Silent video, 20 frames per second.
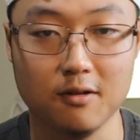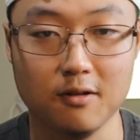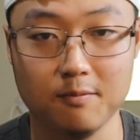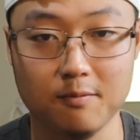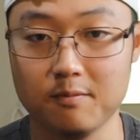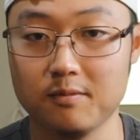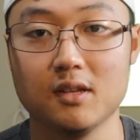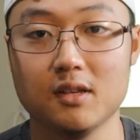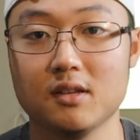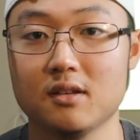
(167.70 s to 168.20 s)

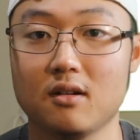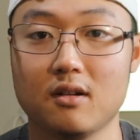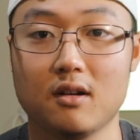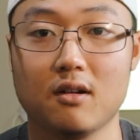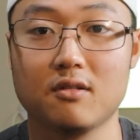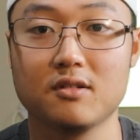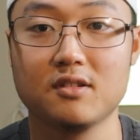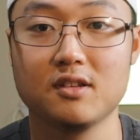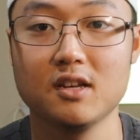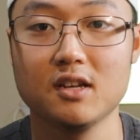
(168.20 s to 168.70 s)
the
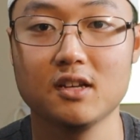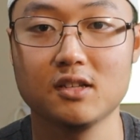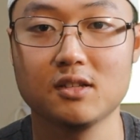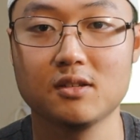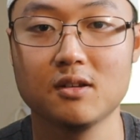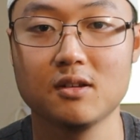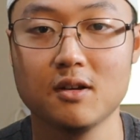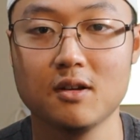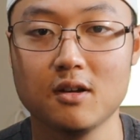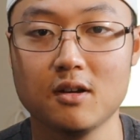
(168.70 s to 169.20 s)

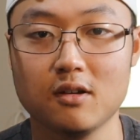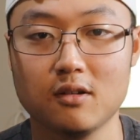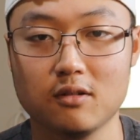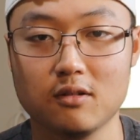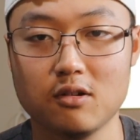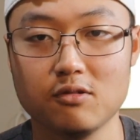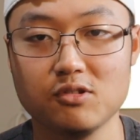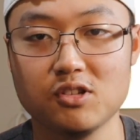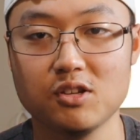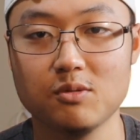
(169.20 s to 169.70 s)
RTS
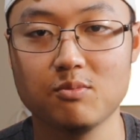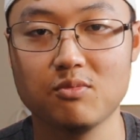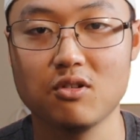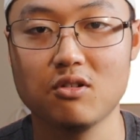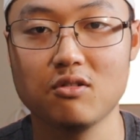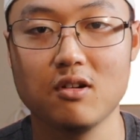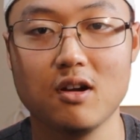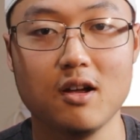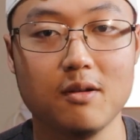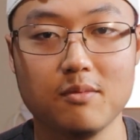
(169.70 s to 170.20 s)
coaching
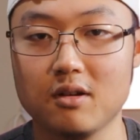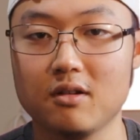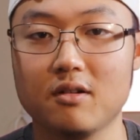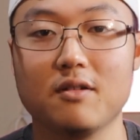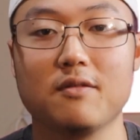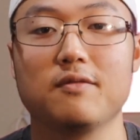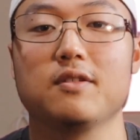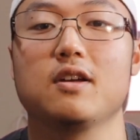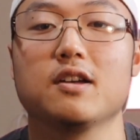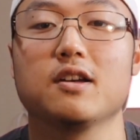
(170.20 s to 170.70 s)
program,
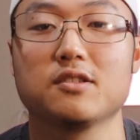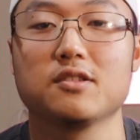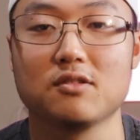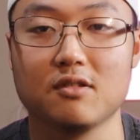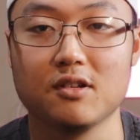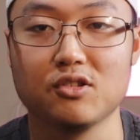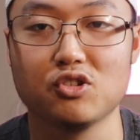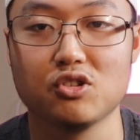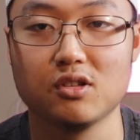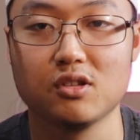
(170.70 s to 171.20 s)
if you guys are
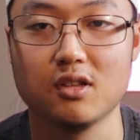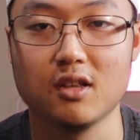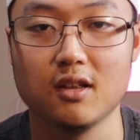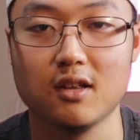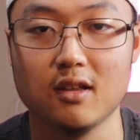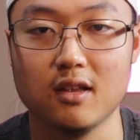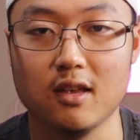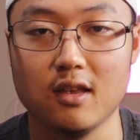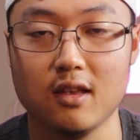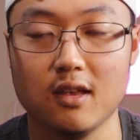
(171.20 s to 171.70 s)

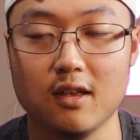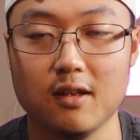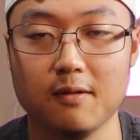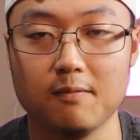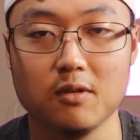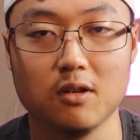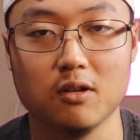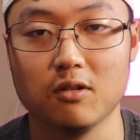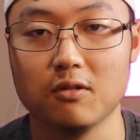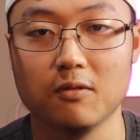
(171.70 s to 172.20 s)
interested
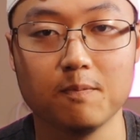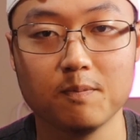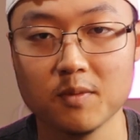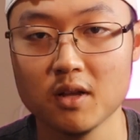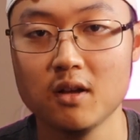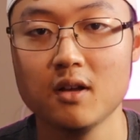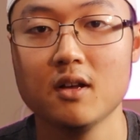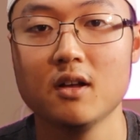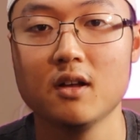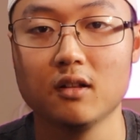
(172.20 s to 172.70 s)
in
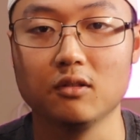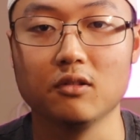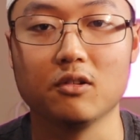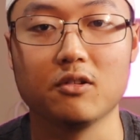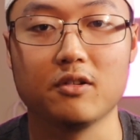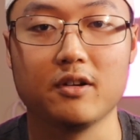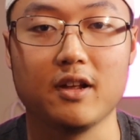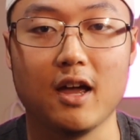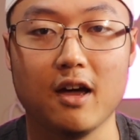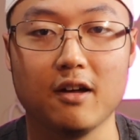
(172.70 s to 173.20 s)

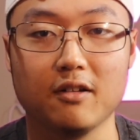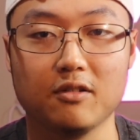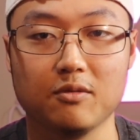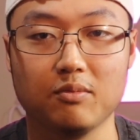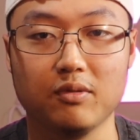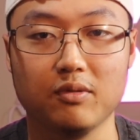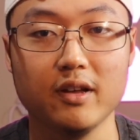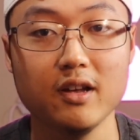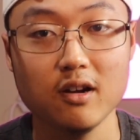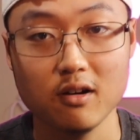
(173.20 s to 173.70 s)
learning how to
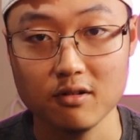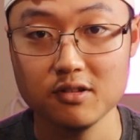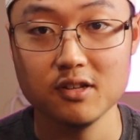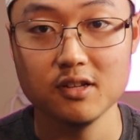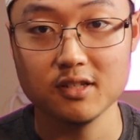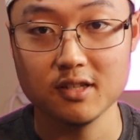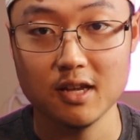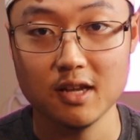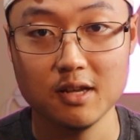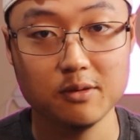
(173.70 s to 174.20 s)
play
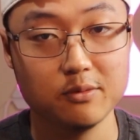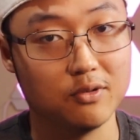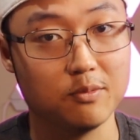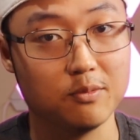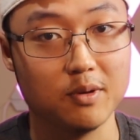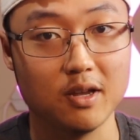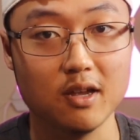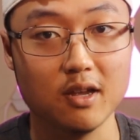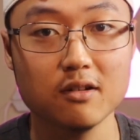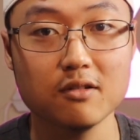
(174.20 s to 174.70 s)
RTS games for
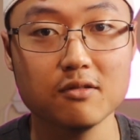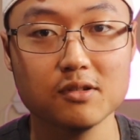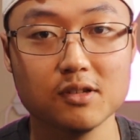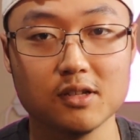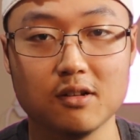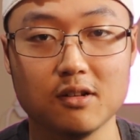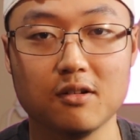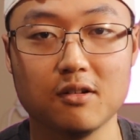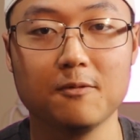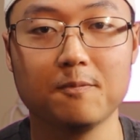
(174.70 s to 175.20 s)

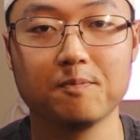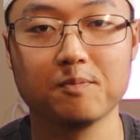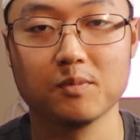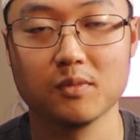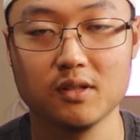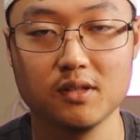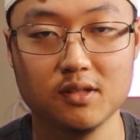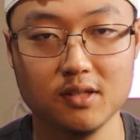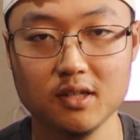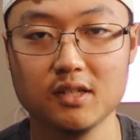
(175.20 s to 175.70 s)
beginners,
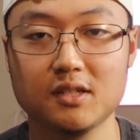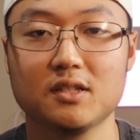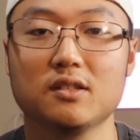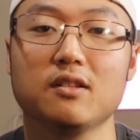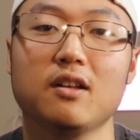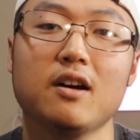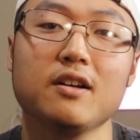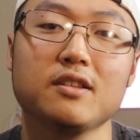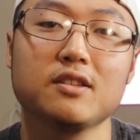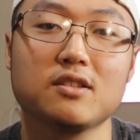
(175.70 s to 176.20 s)
6
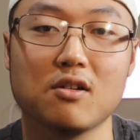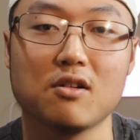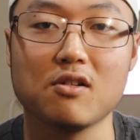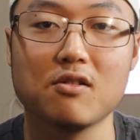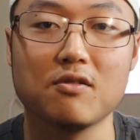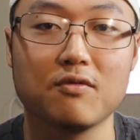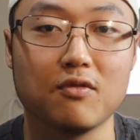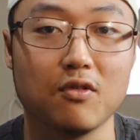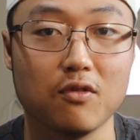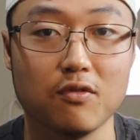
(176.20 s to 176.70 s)
slots
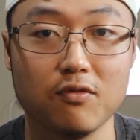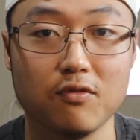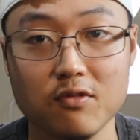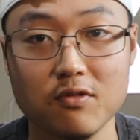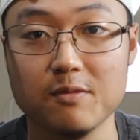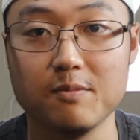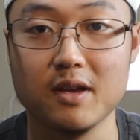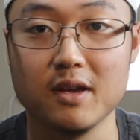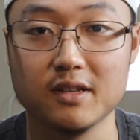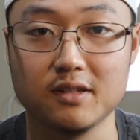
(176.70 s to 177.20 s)
are for
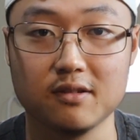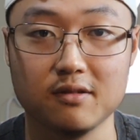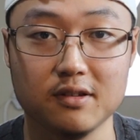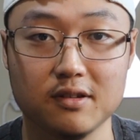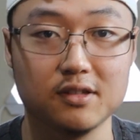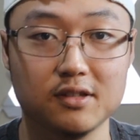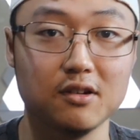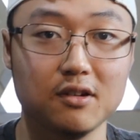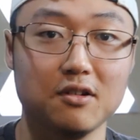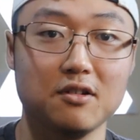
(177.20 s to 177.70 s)
free basically.
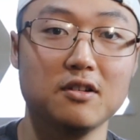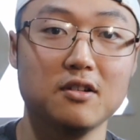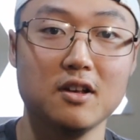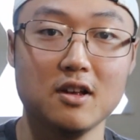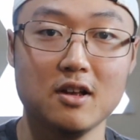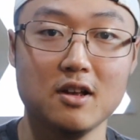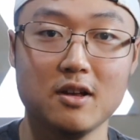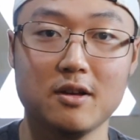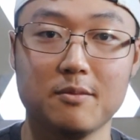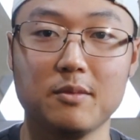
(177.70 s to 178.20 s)
So
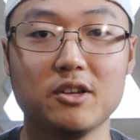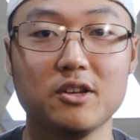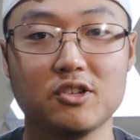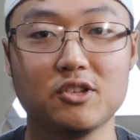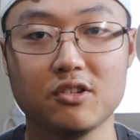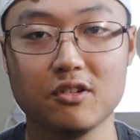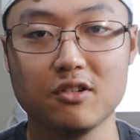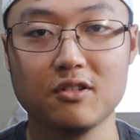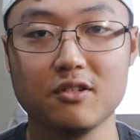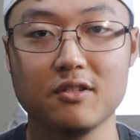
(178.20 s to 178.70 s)
make
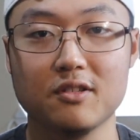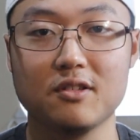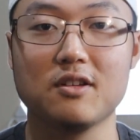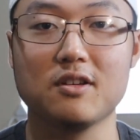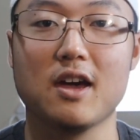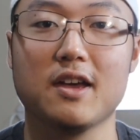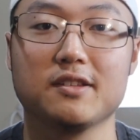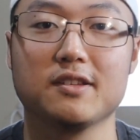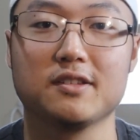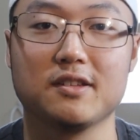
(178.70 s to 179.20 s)
sure you
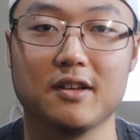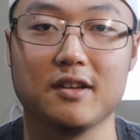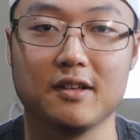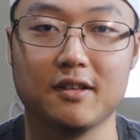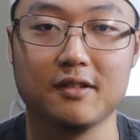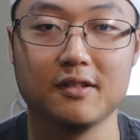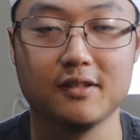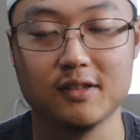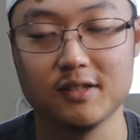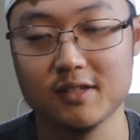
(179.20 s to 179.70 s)
guys
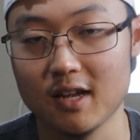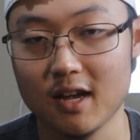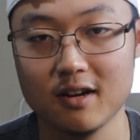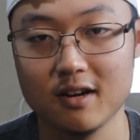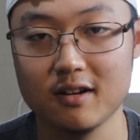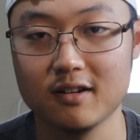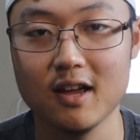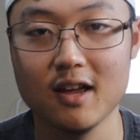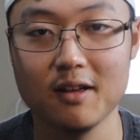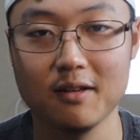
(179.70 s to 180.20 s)
decide
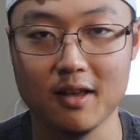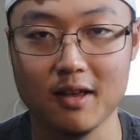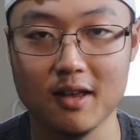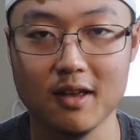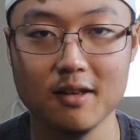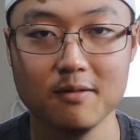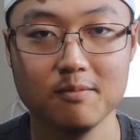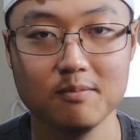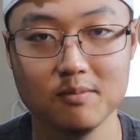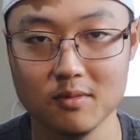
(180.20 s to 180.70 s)
on that,
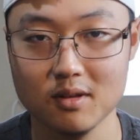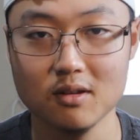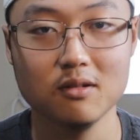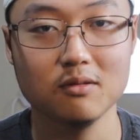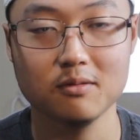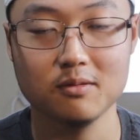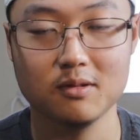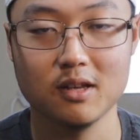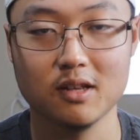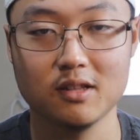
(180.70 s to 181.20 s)
and
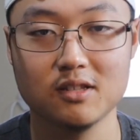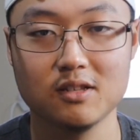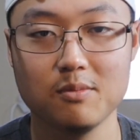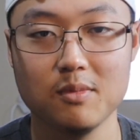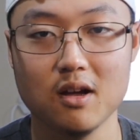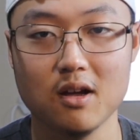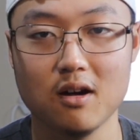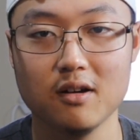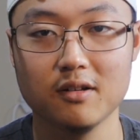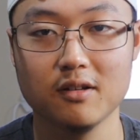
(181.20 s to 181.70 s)
get to
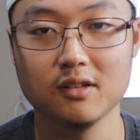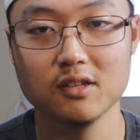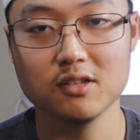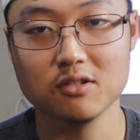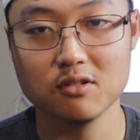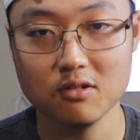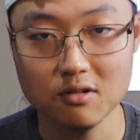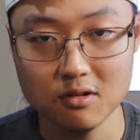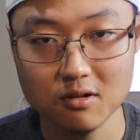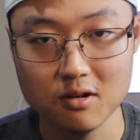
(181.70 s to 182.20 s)
me on Discord,